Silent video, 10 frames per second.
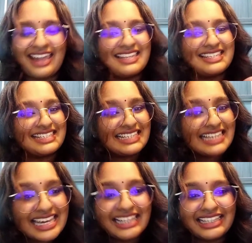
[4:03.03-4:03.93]
and is
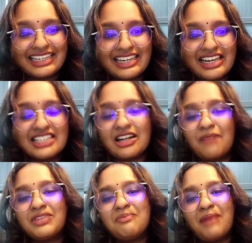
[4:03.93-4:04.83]
legally
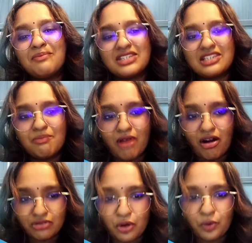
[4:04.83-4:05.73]
adopted by Mr.
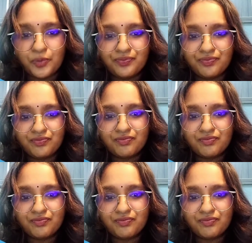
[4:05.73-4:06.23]
Brownlow.